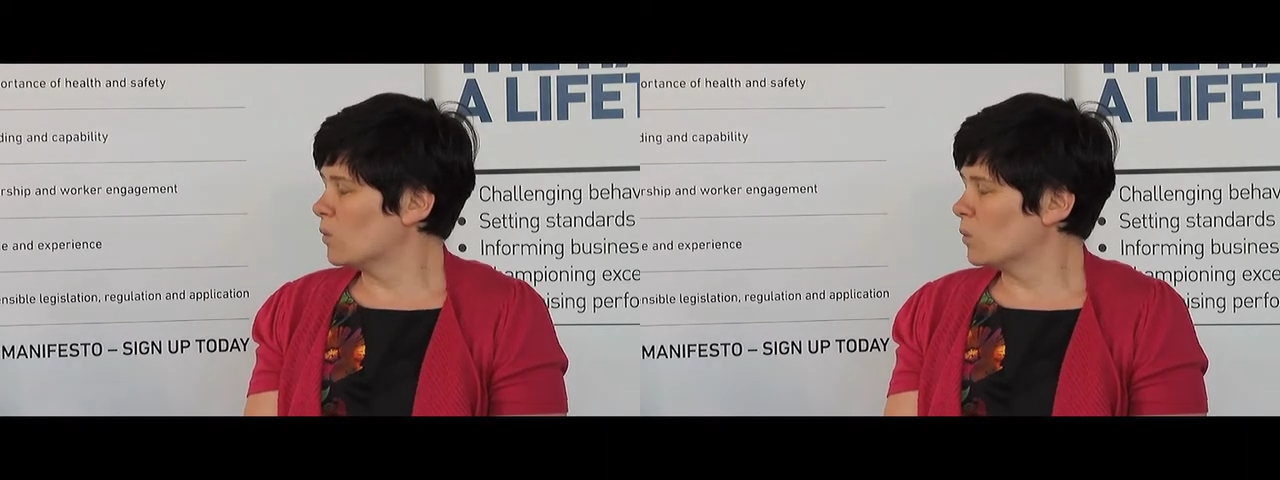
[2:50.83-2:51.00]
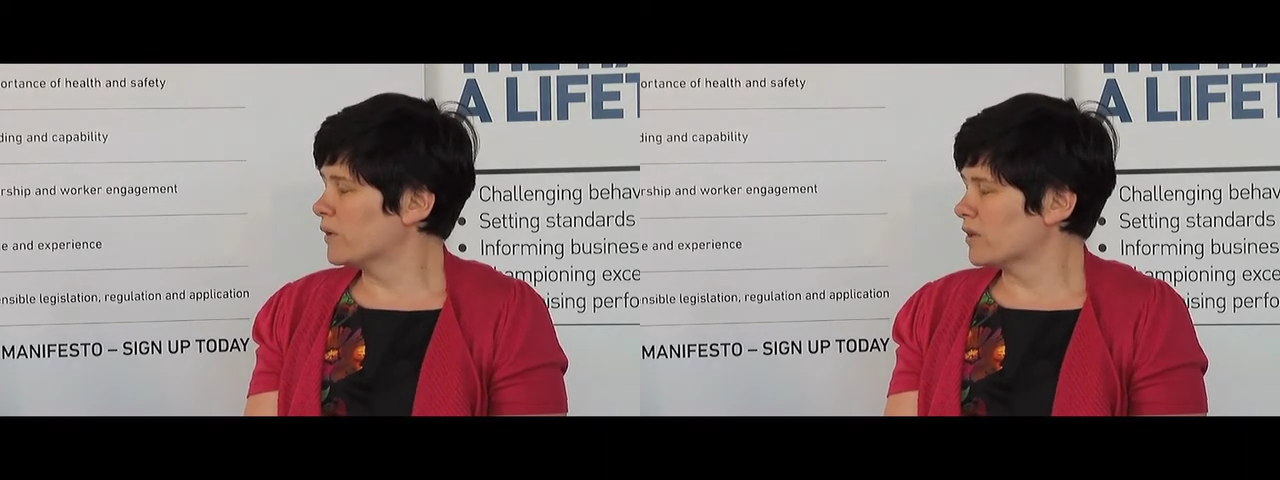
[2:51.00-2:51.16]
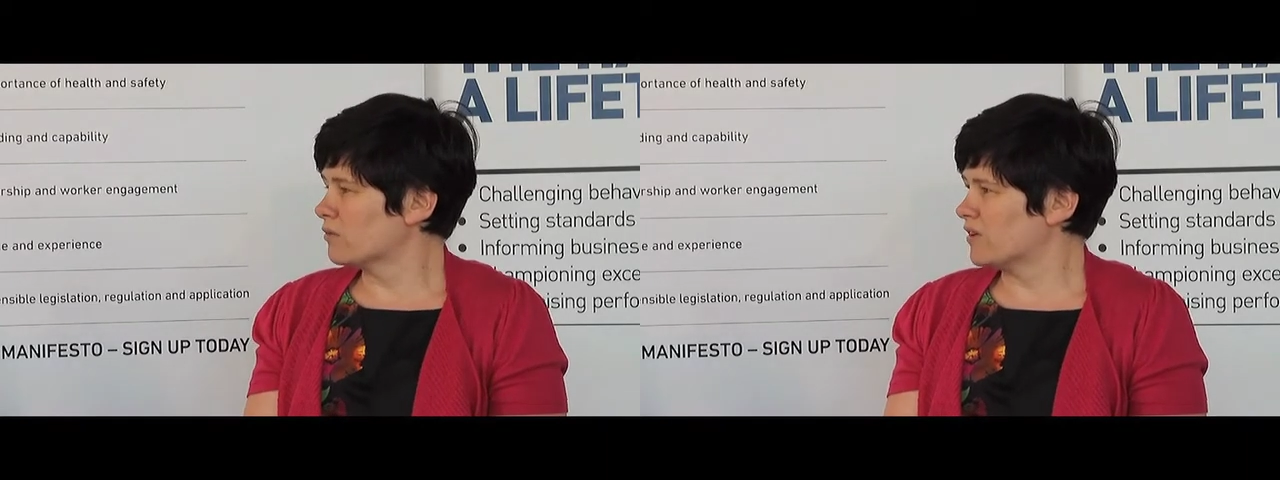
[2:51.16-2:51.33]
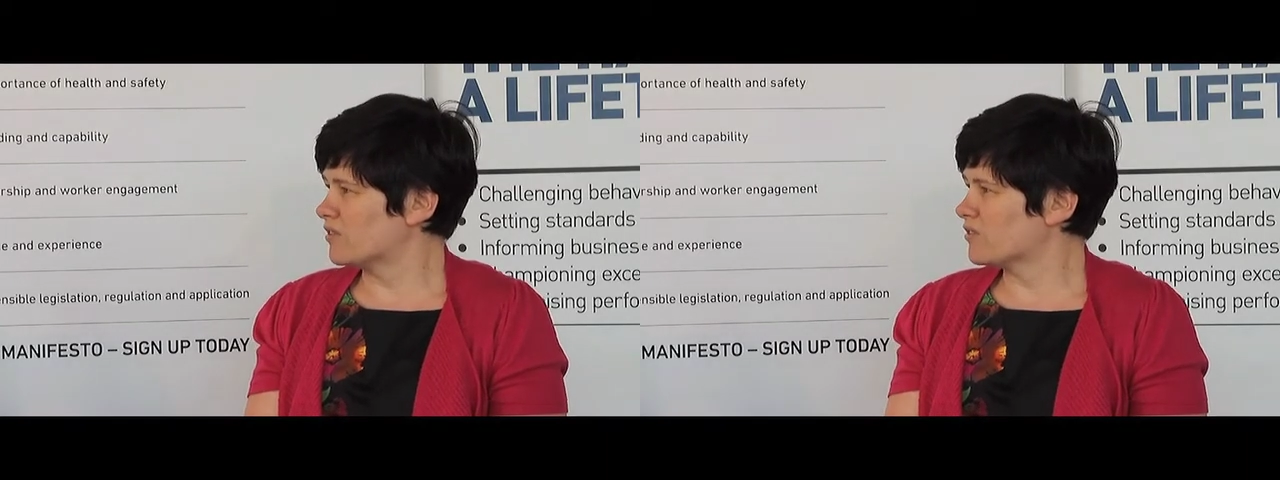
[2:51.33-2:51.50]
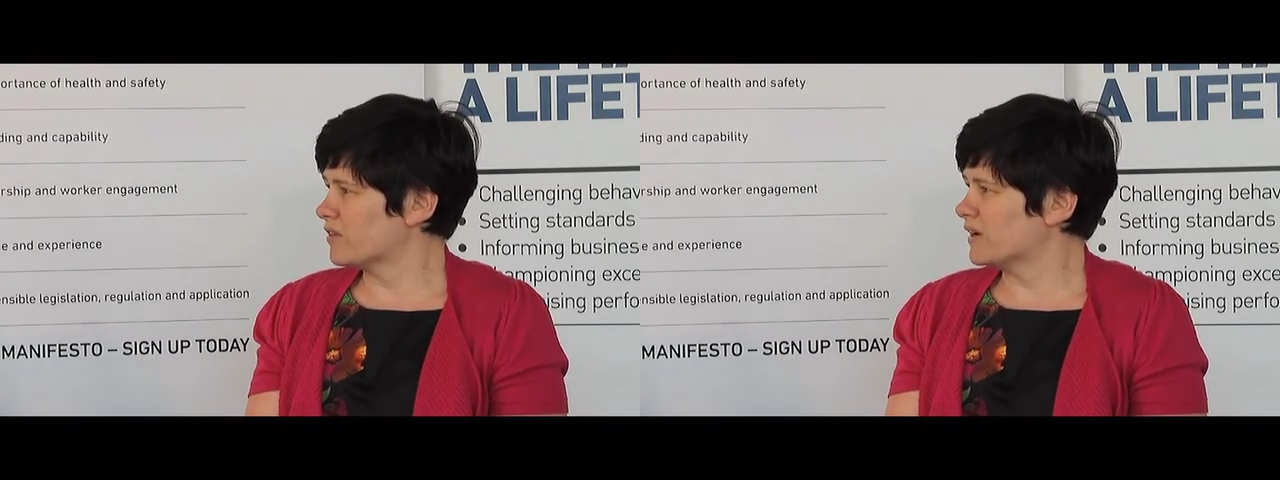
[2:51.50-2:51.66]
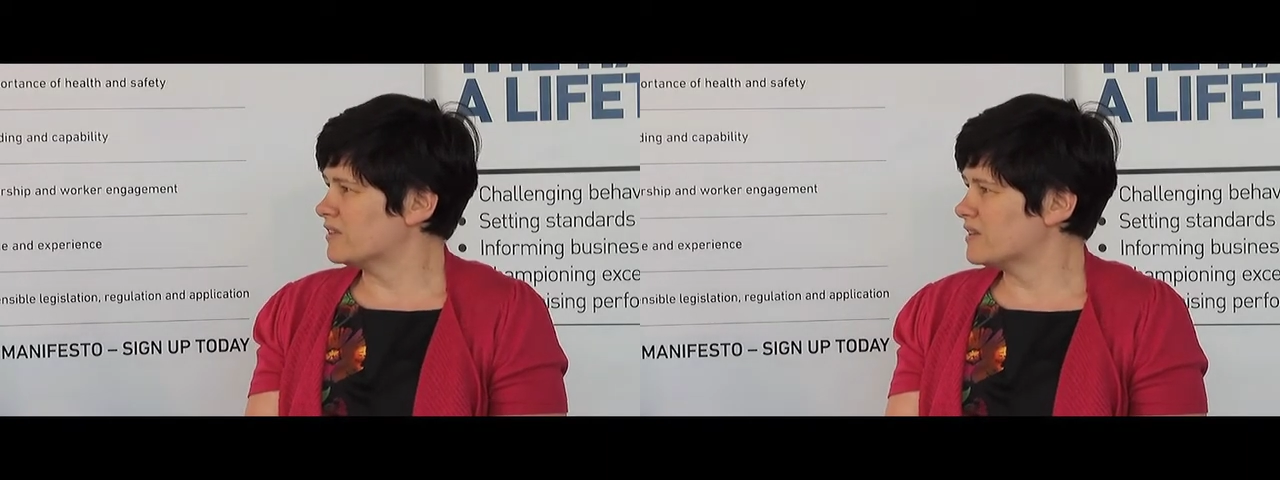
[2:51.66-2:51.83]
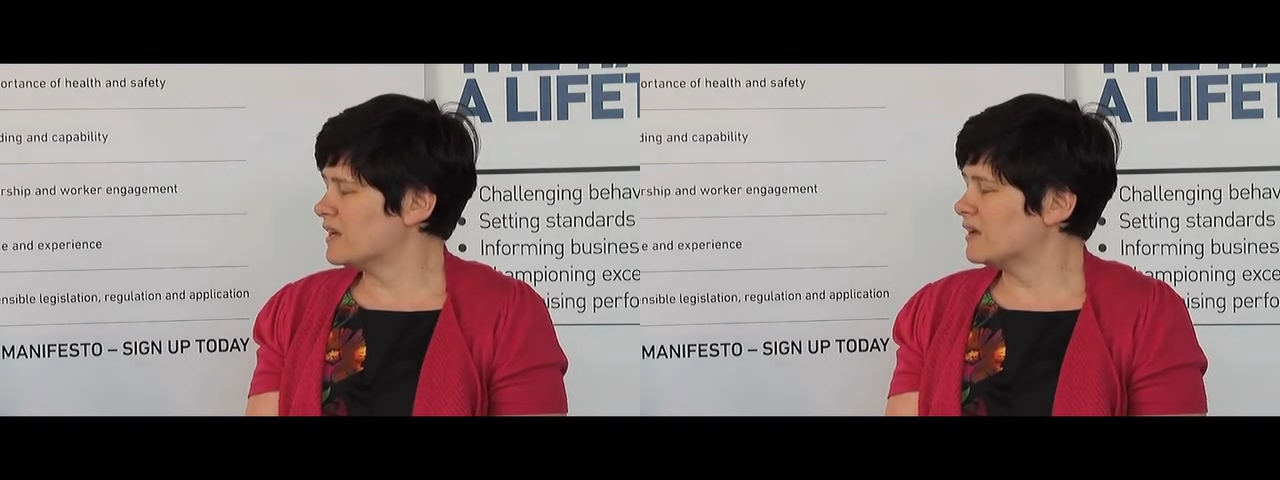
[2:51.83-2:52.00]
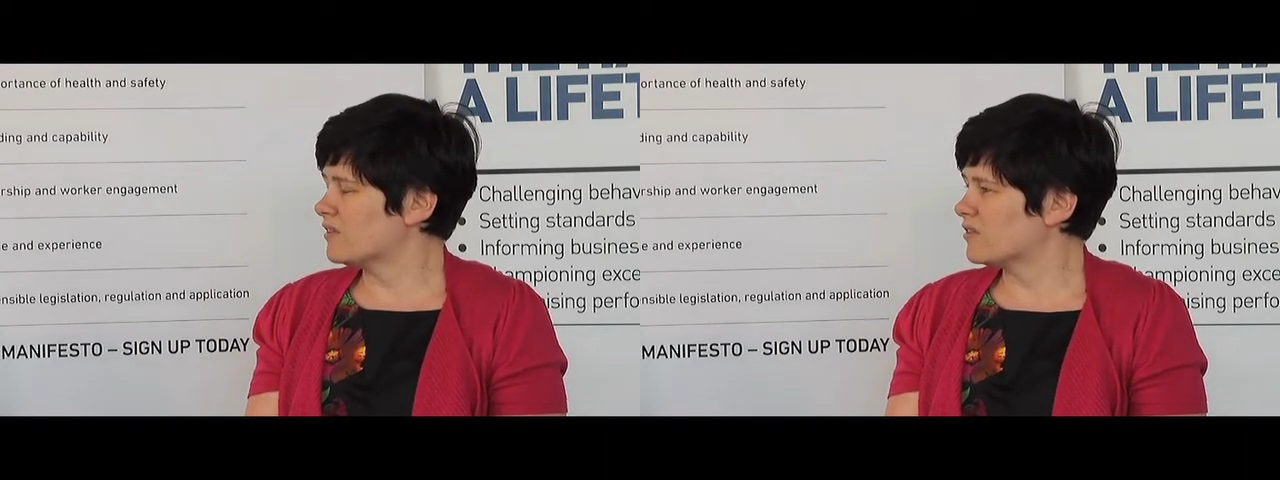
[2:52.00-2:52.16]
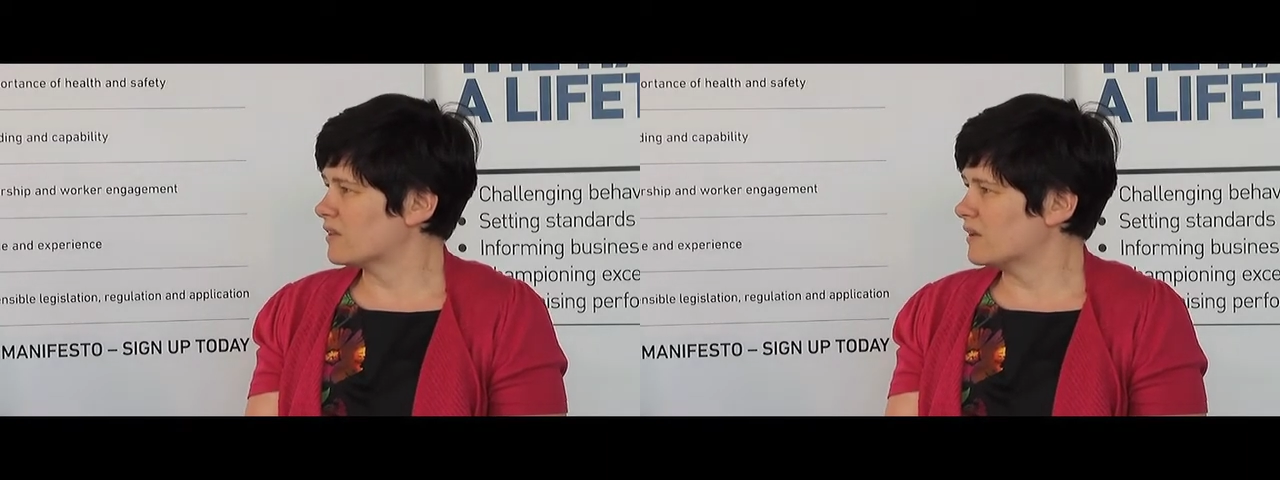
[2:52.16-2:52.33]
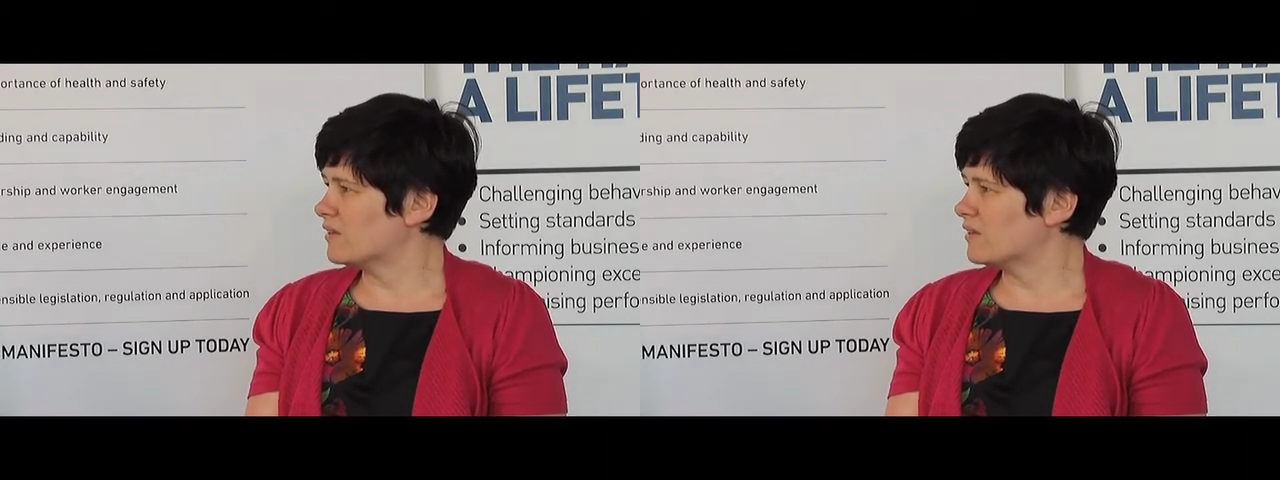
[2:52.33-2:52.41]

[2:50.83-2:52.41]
One of the risks I see is,